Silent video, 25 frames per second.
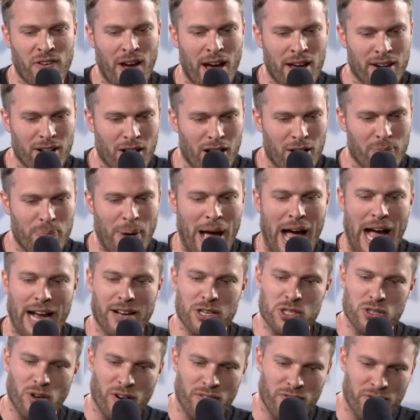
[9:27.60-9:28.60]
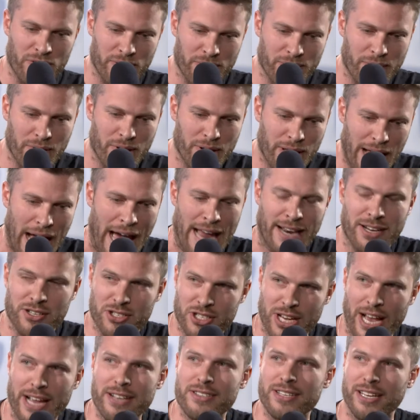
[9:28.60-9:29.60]
fan art back sort of
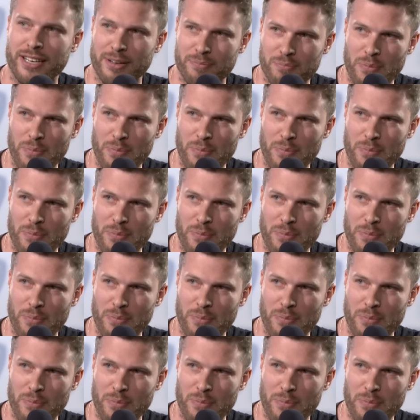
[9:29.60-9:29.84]
annotated